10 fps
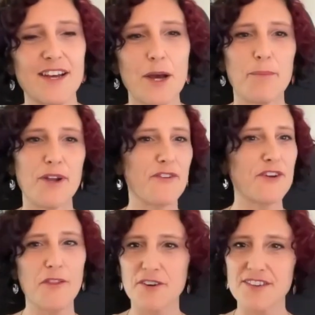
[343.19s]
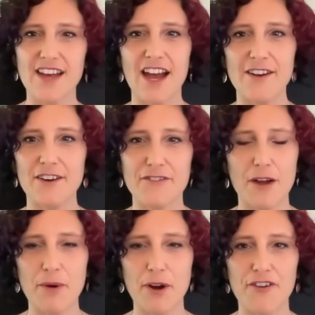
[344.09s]
But if another designer, if I'm
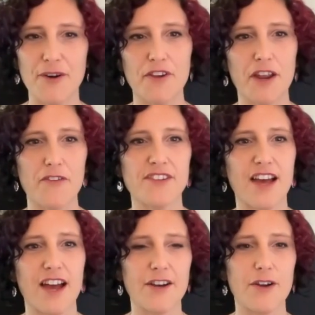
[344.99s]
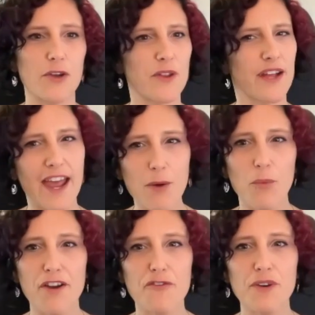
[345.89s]
partnering with another designer, and they're like, hey,
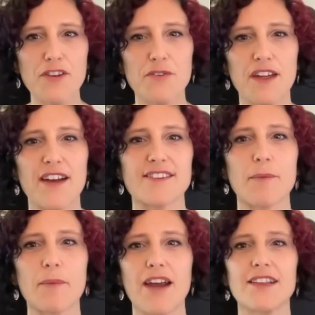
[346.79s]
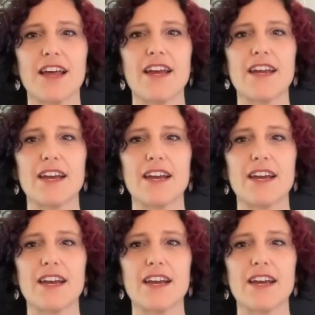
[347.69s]
what if we do this? I'm kind of like